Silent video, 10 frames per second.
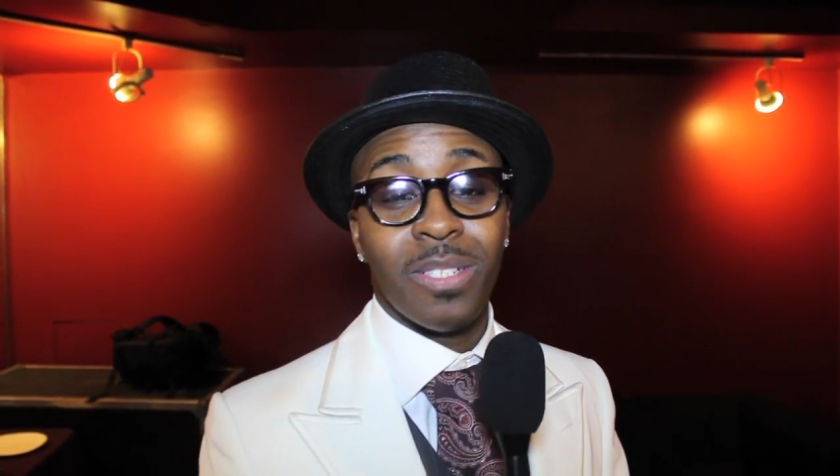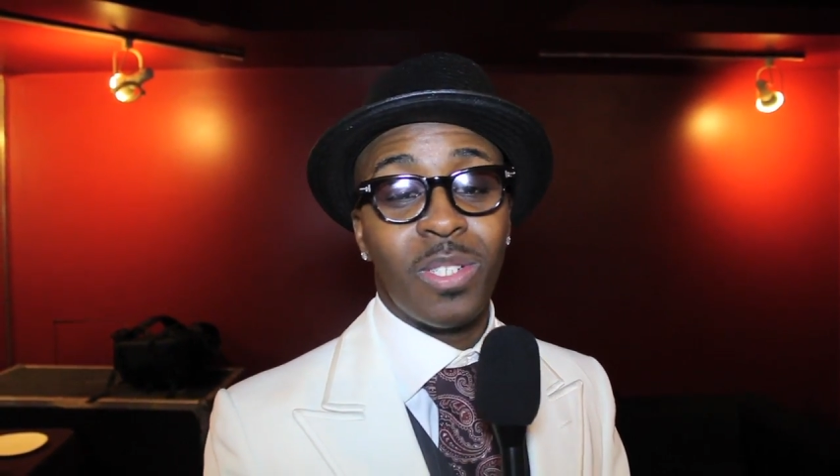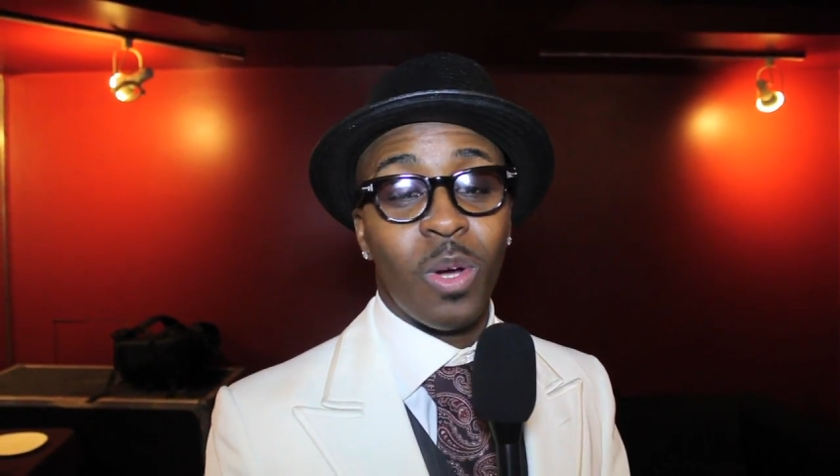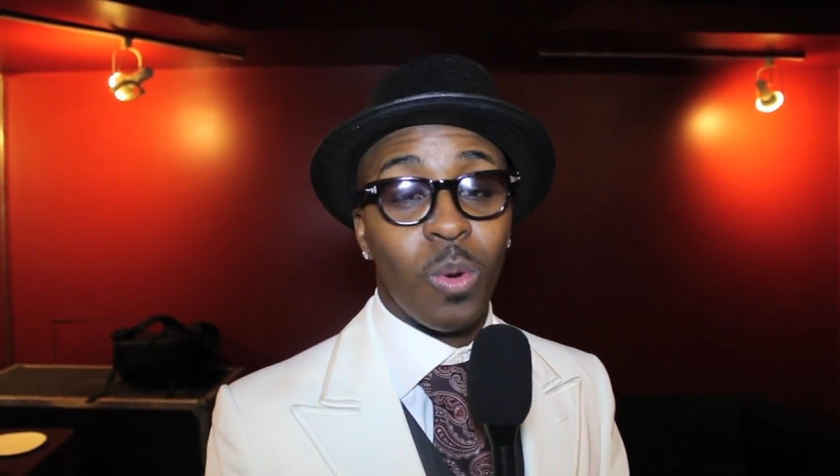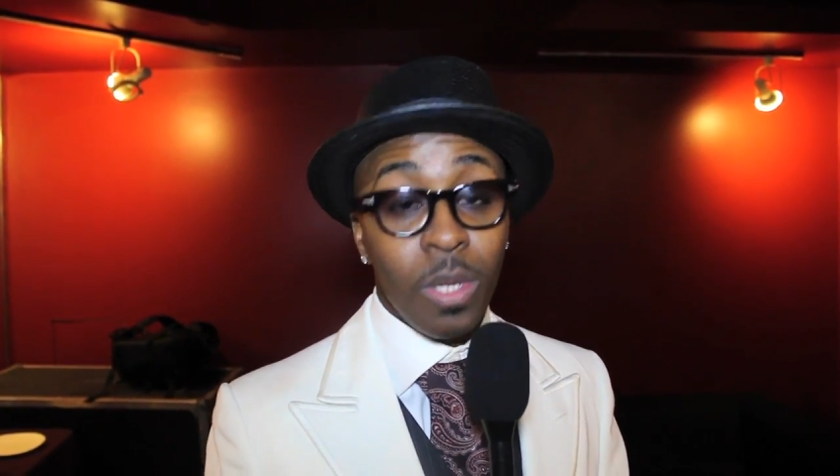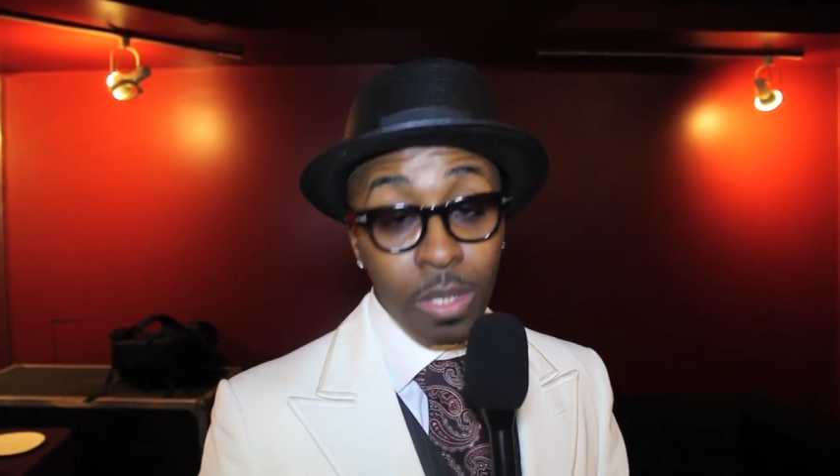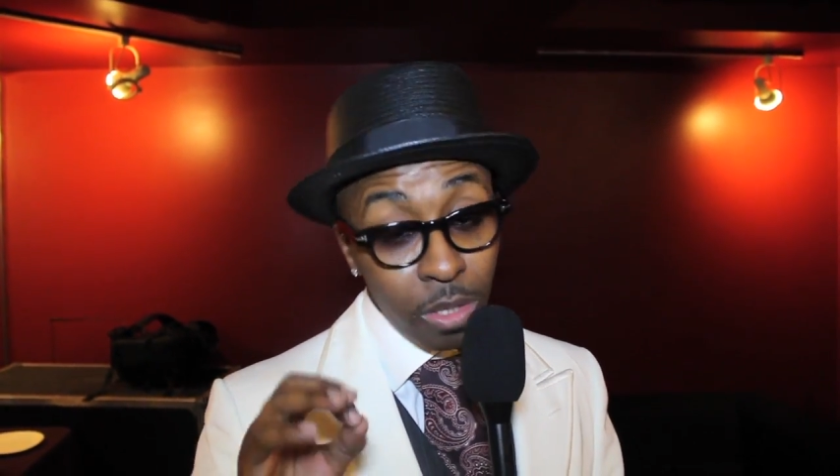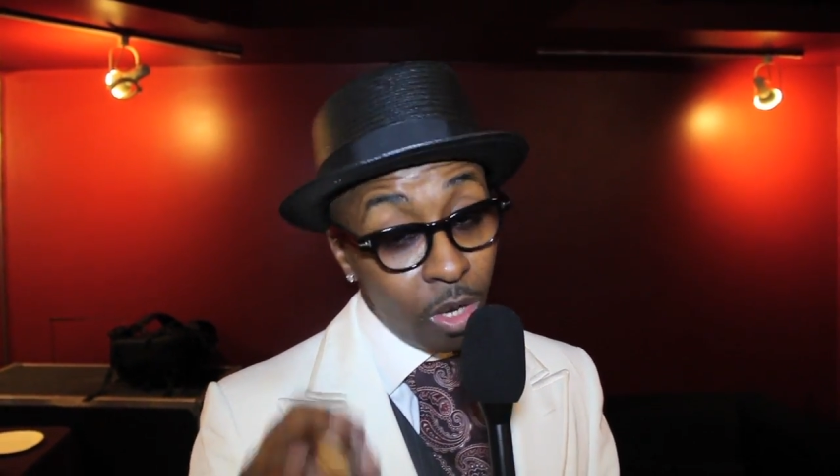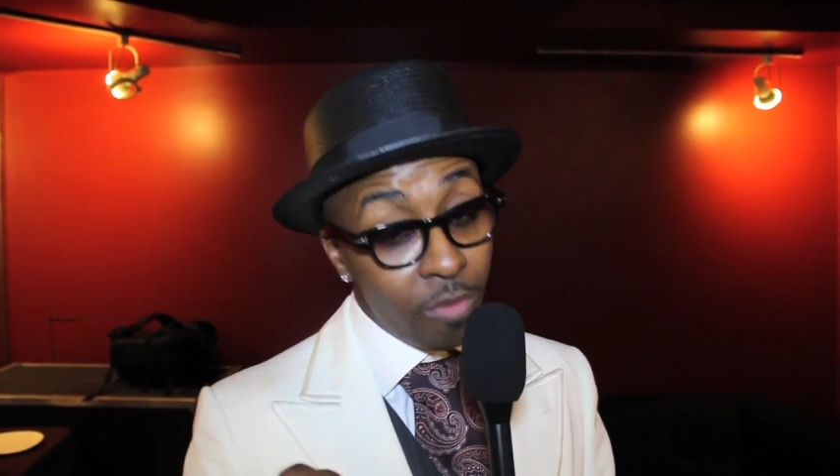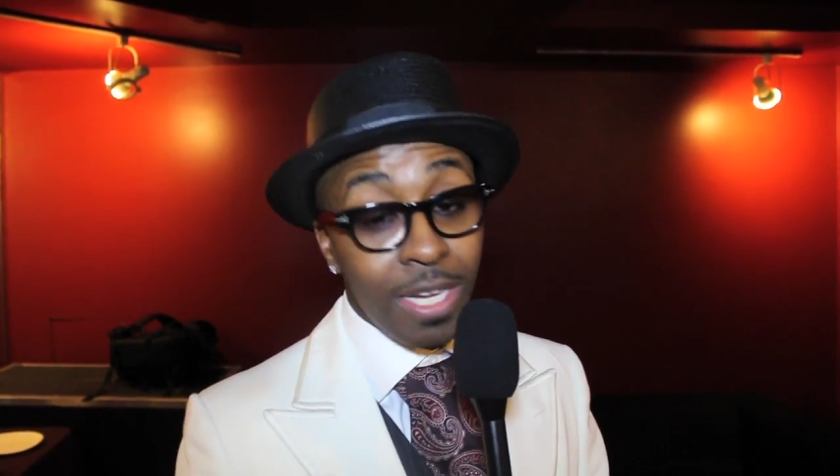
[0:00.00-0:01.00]
So
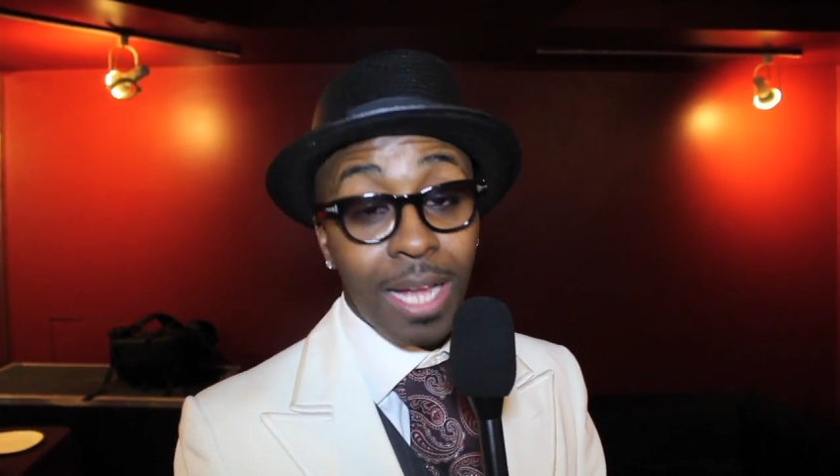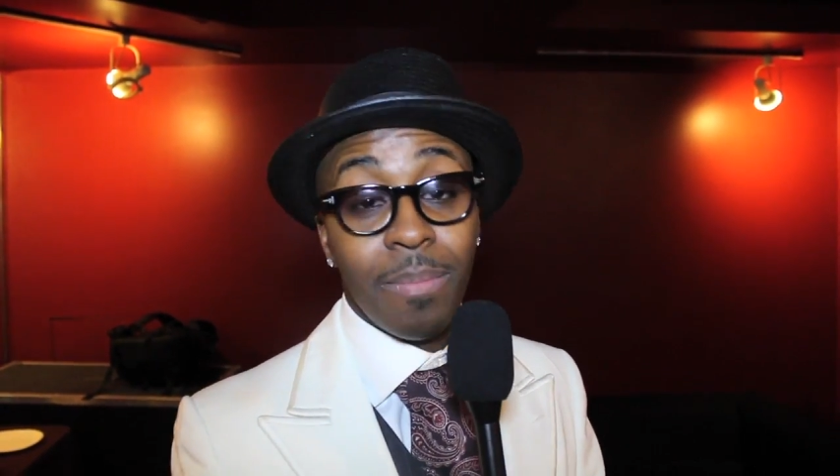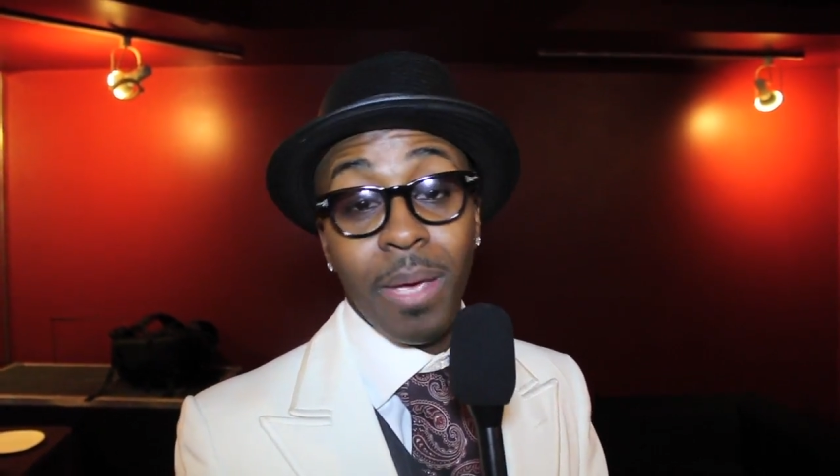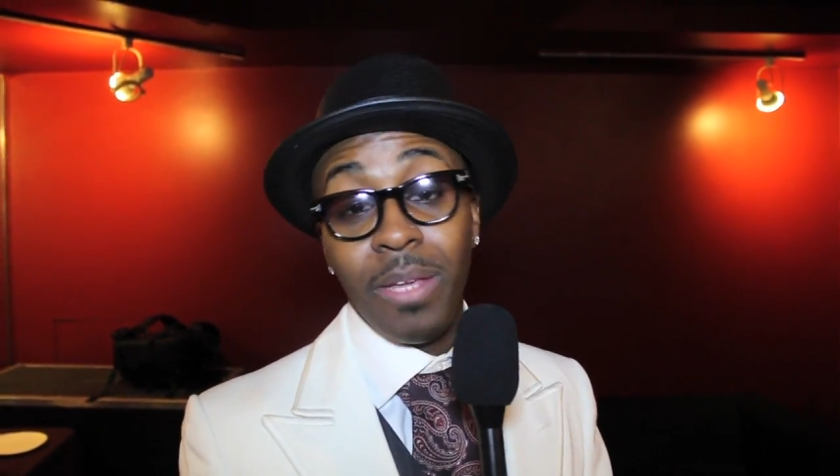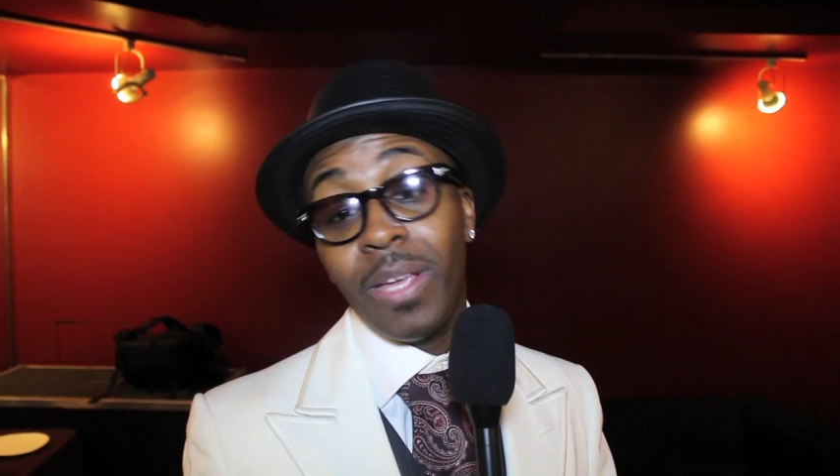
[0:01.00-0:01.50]
Loriana May,